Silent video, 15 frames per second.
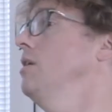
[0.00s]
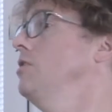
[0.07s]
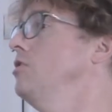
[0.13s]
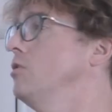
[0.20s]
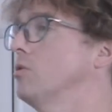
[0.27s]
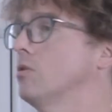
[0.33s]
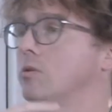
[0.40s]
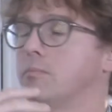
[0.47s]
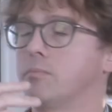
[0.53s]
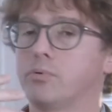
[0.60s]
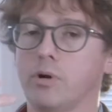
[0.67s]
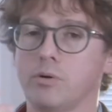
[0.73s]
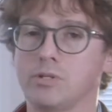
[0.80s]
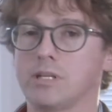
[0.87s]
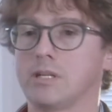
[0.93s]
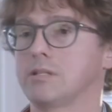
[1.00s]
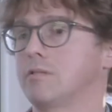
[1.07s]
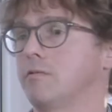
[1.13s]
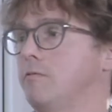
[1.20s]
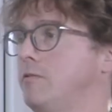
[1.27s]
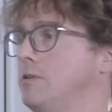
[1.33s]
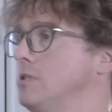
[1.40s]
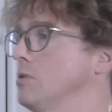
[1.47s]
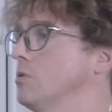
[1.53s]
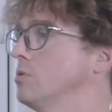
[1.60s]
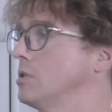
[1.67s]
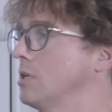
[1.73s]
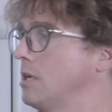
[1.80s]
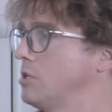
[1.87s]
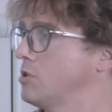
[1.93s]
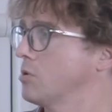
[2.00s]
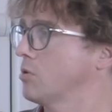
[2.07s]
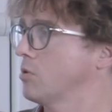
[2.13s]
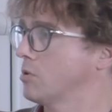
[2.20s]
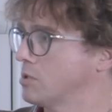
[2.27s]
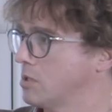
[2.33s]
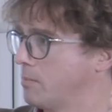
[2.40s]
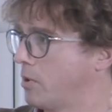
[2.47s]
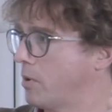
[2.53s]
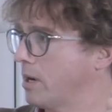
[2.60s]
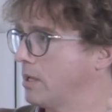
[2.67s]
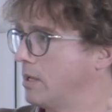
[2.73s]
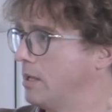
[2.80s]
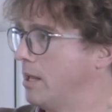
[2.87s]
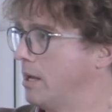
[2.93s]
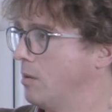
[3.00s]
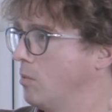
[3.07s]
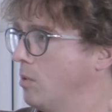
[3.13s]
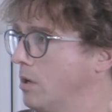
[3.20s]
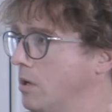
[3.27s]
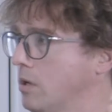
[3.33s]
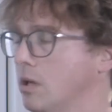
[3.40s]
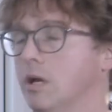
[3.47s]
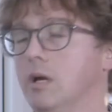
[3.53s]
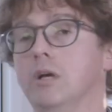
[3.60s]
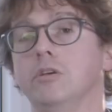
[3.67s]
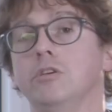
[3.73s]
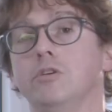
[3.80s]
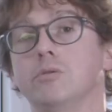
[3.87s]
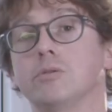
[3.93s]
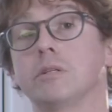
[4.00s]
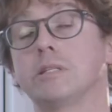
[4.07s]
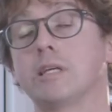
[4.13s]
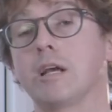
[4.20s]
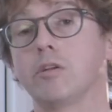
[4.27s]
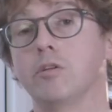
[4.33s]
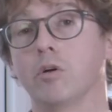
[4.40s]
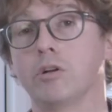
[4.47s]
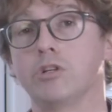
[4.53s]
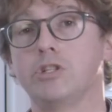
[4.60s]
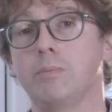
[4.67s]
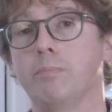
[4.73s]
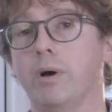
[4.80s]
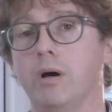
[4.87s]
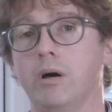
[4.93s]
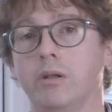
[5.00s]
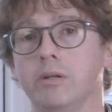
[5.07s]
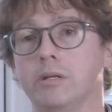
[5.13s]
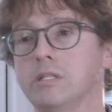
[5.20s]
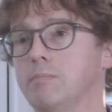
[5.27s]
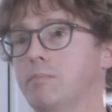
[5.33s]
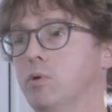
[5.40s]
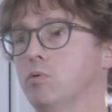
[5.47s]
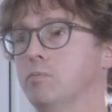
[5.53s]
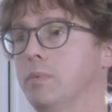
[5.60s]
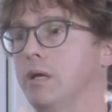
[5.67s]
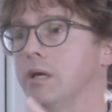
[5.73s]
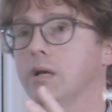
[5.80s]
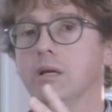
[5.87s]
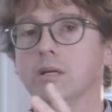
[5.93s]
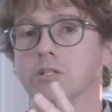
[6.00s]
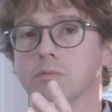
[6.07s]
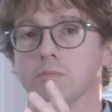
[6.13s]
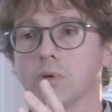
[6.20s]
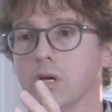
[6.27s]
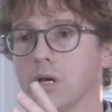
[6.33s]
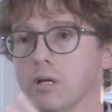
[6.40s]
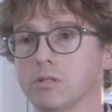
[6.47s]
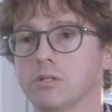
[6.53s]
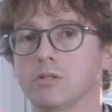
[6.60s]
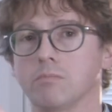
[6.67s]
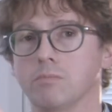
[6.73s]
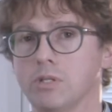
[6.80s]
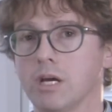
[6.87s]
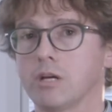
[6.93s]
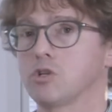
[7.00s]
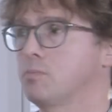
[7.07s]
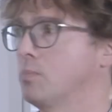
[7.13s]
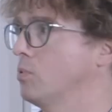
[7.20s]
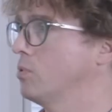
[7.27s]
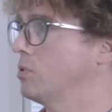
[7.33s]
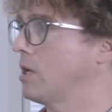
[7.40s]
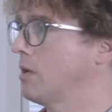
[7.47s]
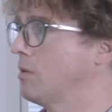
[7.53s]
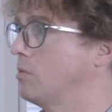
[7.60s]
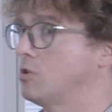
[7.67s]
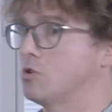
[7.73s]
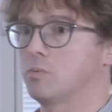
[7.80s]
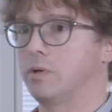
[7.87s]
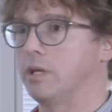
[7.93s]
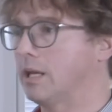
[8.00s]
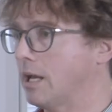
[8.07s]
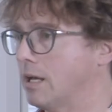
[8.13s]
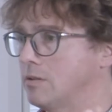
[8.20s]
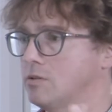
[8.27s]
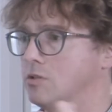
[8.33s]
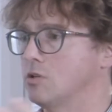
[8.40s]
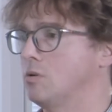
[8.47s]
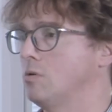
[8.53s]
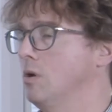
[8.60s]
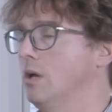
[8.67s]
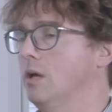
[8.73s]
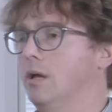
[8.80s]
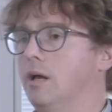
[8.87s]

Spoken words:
you can process the physical data across the Meraki network, use the technology partner to build me some custom dashboarding, which we can do